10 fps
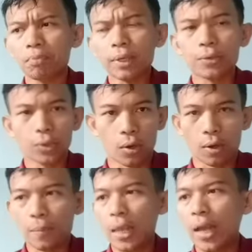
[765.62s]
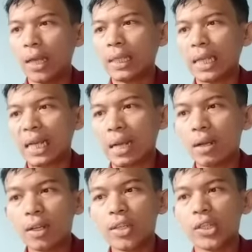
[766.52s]
So the
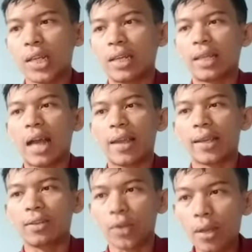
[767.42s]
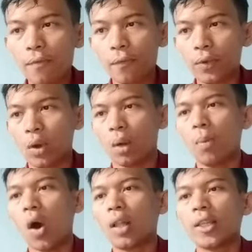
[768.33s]
conclusion that I can derive
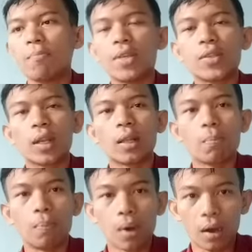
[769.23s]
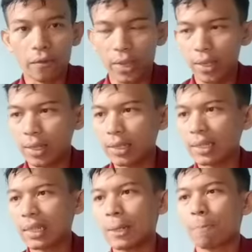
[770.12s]
from all the material above
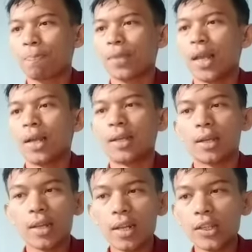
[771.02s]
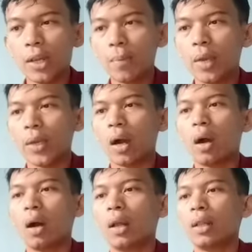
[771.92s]
is the correlation between
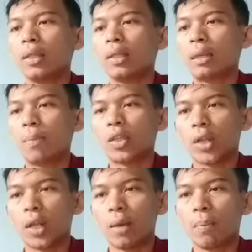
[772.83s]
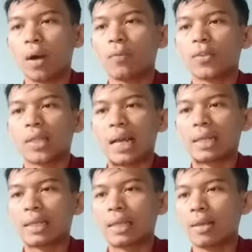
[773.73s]
all the material above,
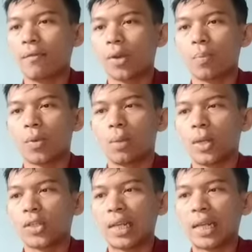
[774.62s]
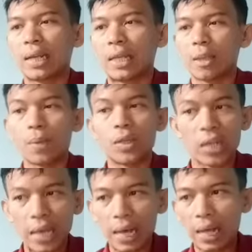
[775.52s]
starting from collaboration in writing
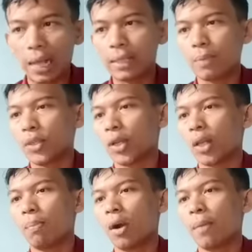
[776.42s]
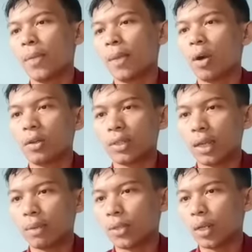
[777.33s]
material, the material about memos,
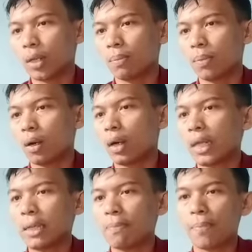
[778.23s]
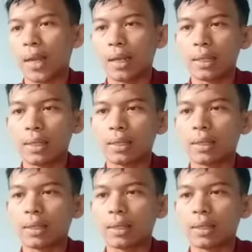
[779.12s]
and material about email, is